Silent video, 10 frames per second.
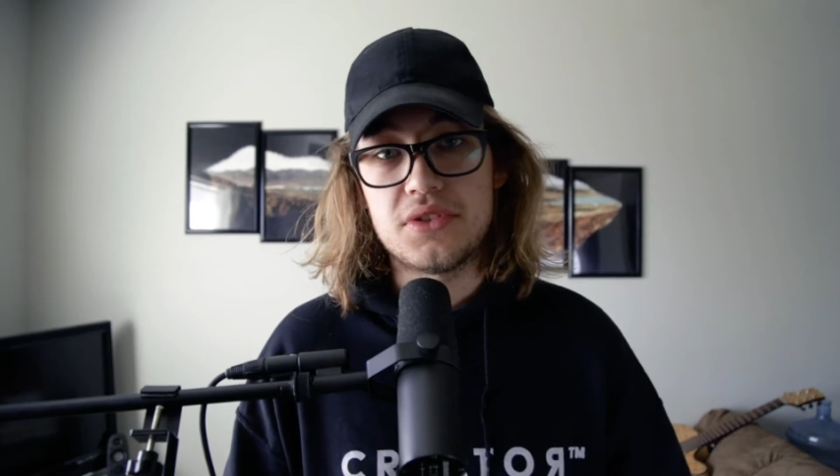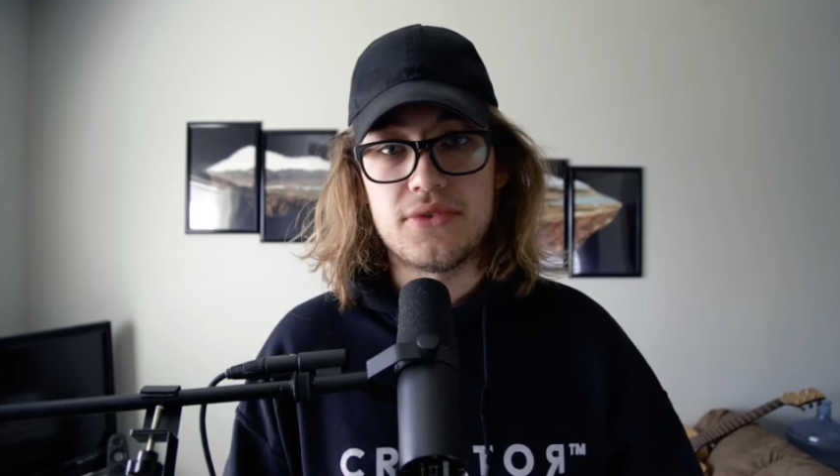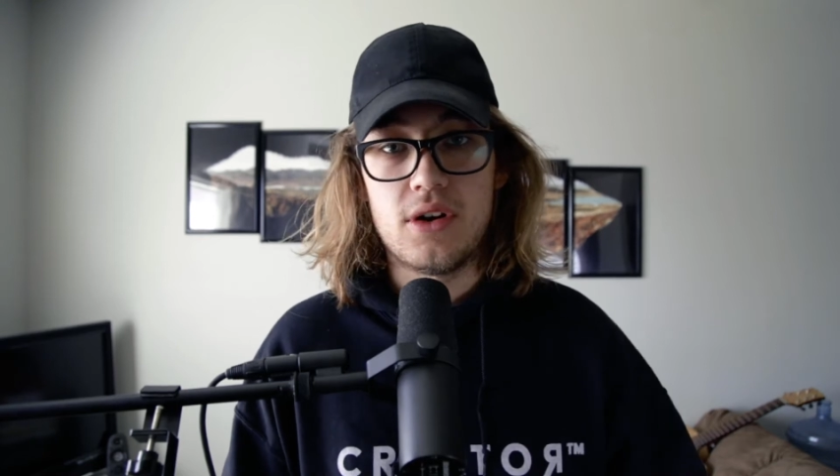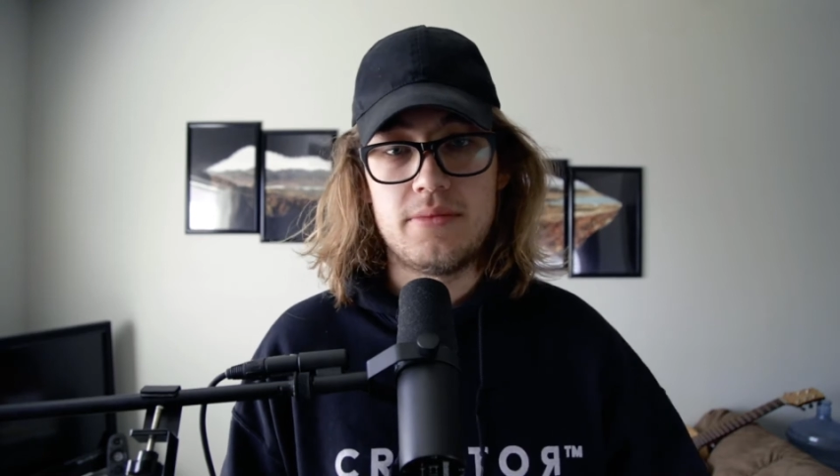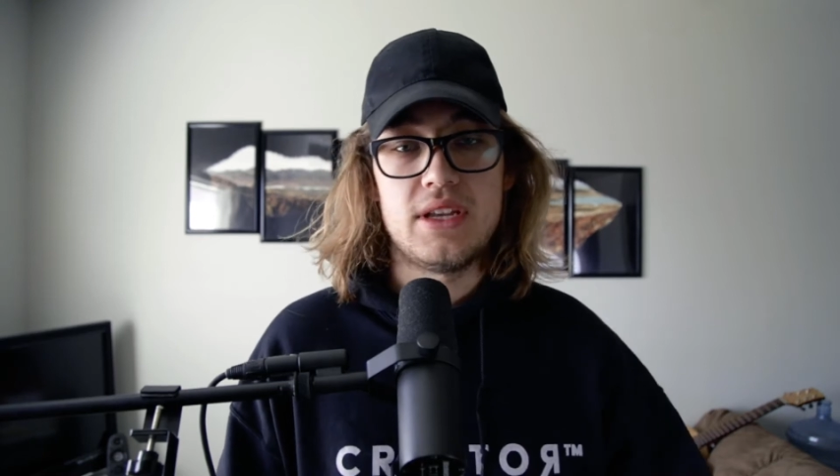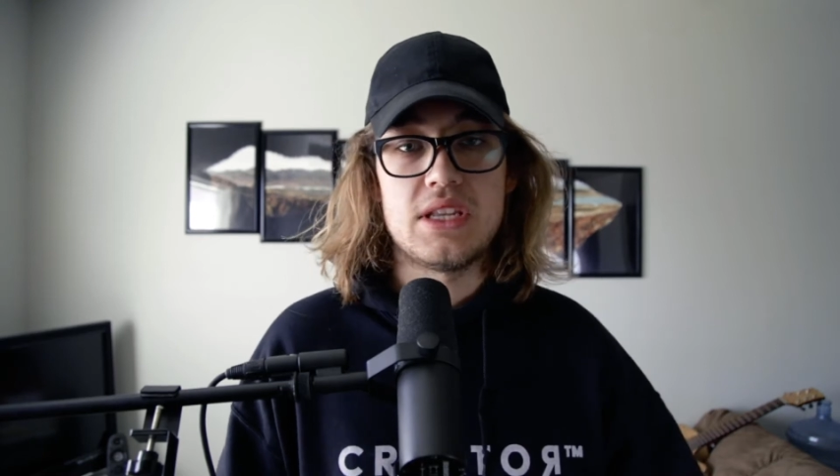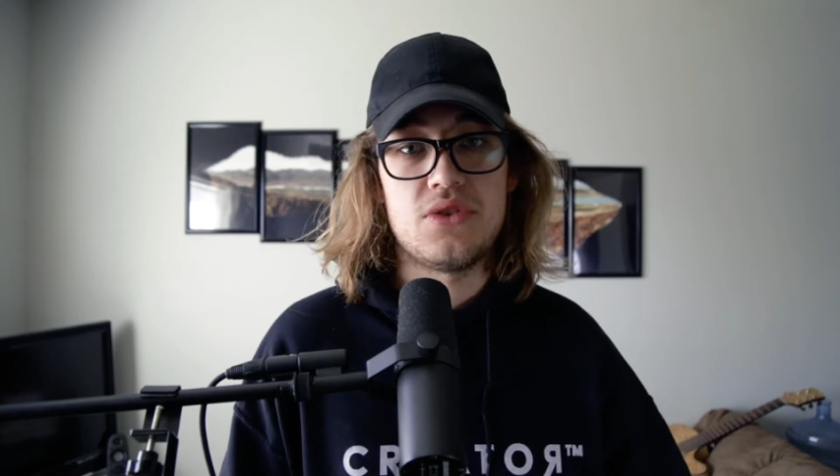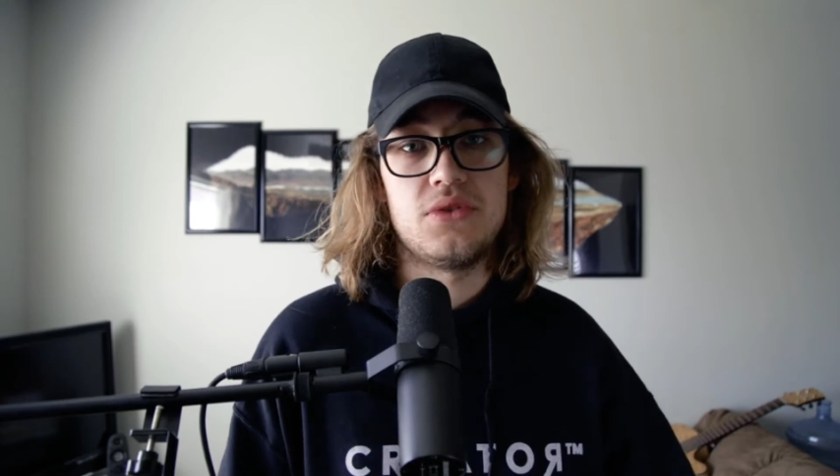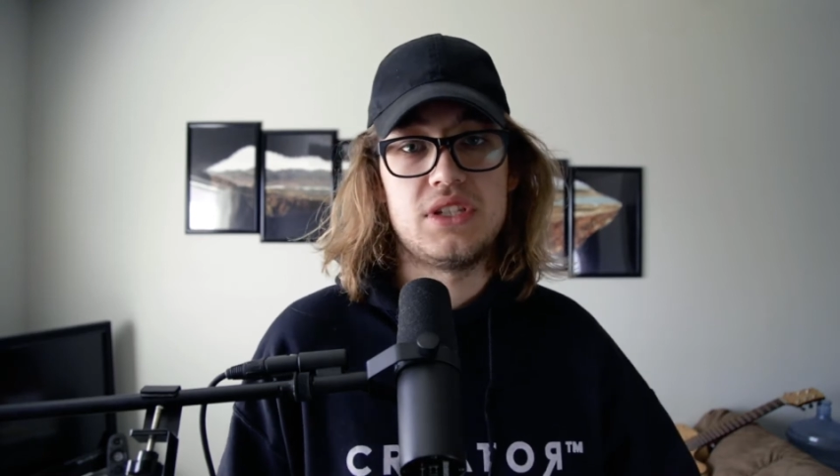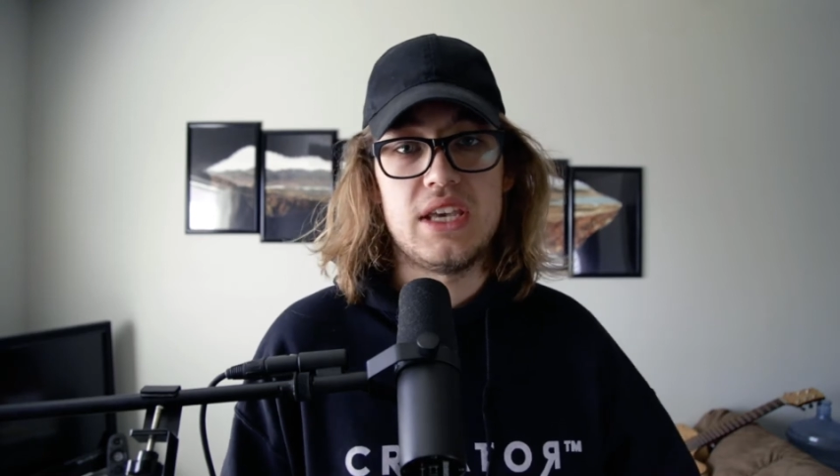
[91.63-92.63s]
from and
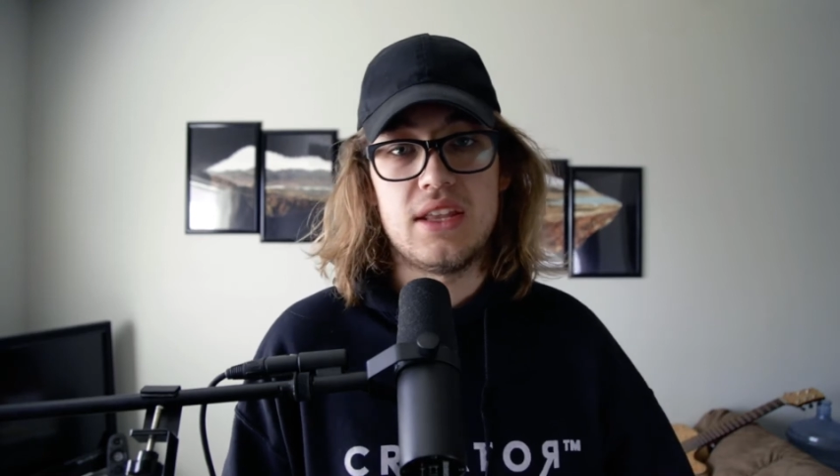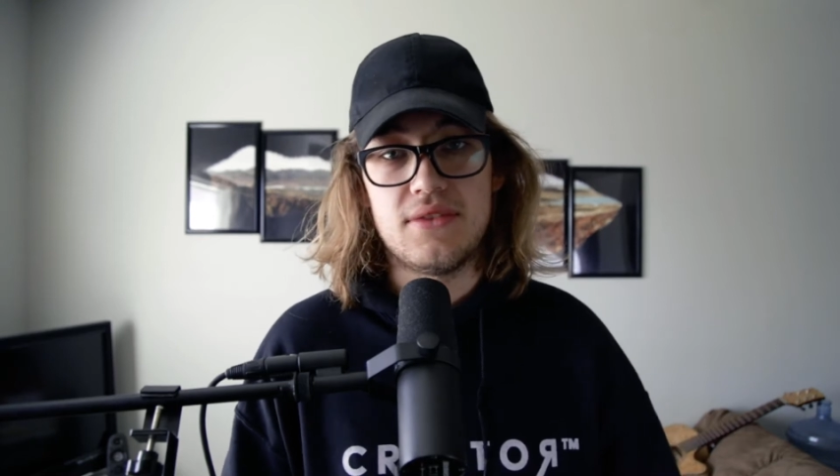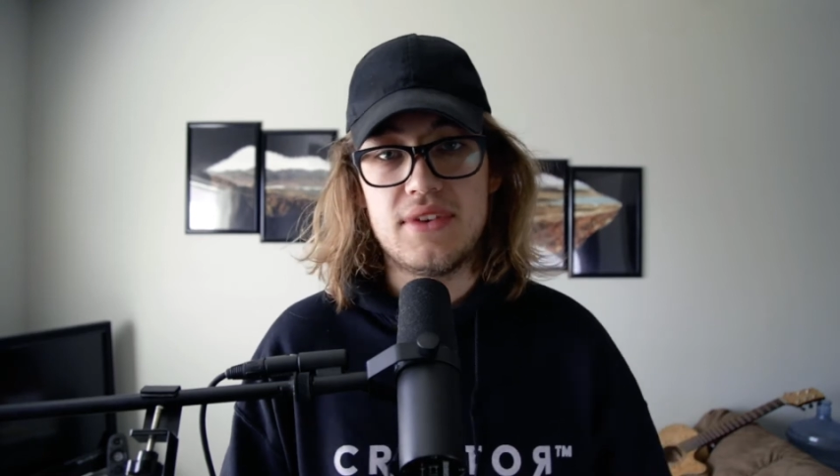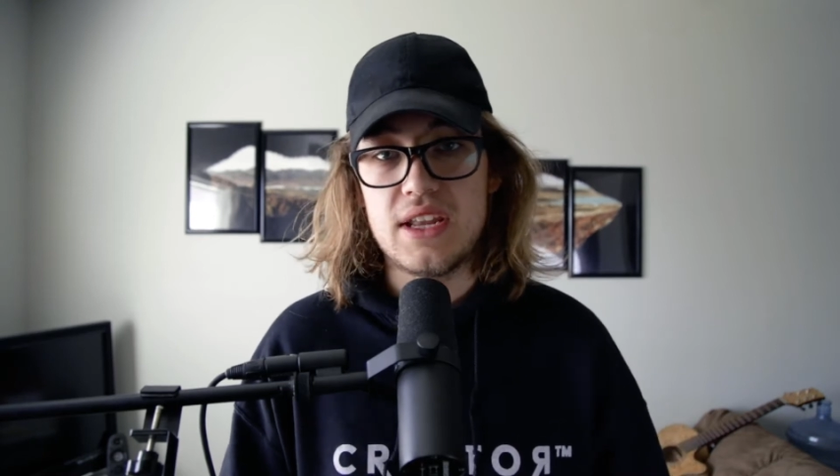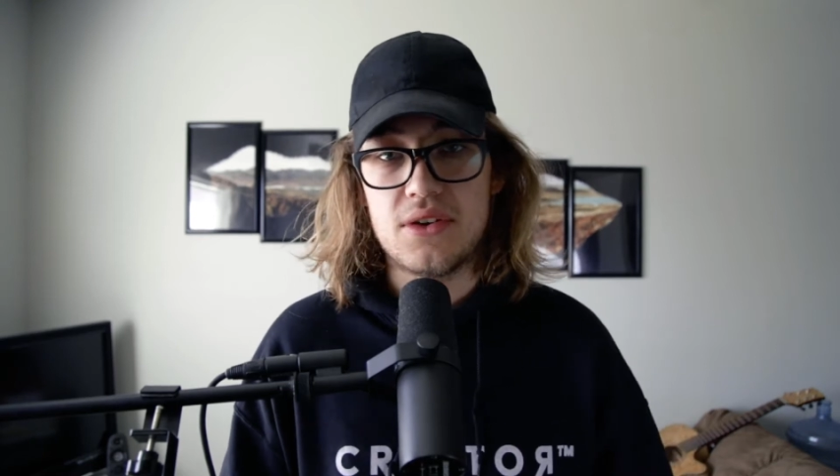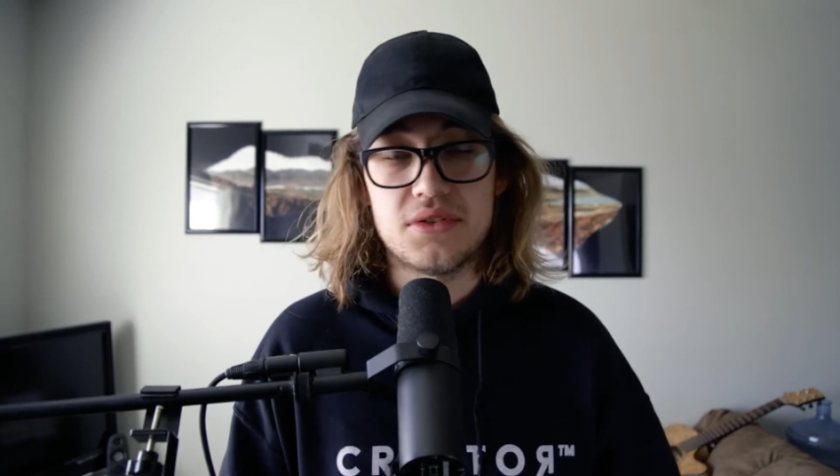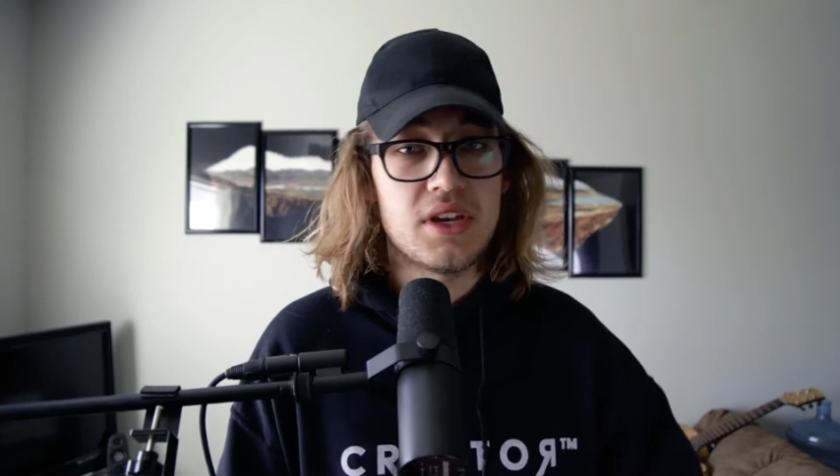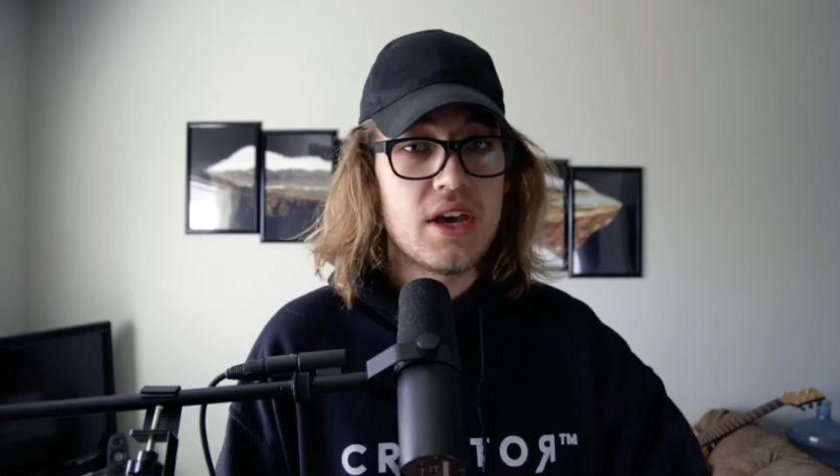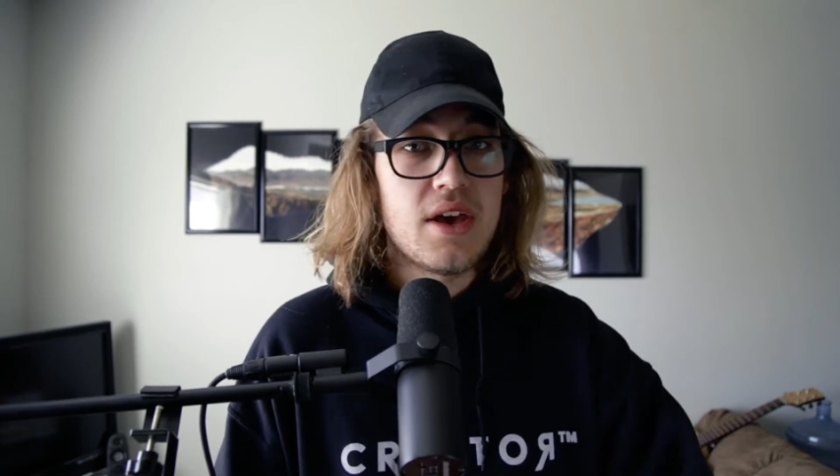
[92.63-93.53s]
use in the videos